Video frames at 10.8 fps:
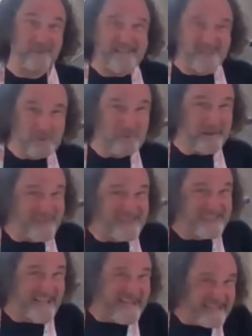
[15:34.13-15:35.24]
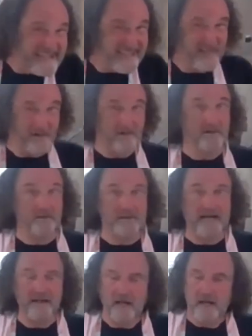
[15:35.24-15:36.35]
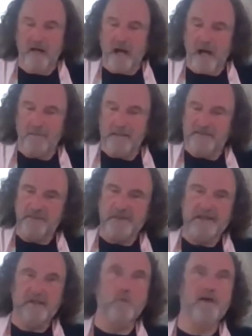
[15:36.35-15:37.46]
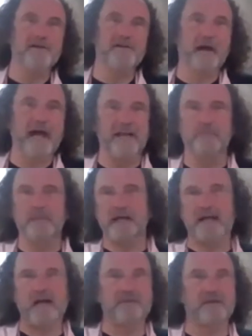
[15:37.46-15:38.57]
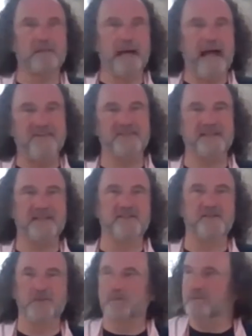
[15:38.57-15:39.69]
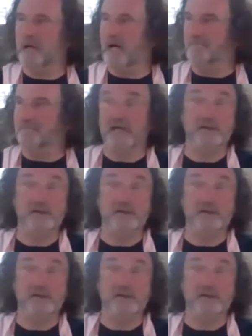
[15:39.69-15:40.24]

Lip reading: I can do basically anything here, okay? Depending on where you're at, you may not have the capacity to weld.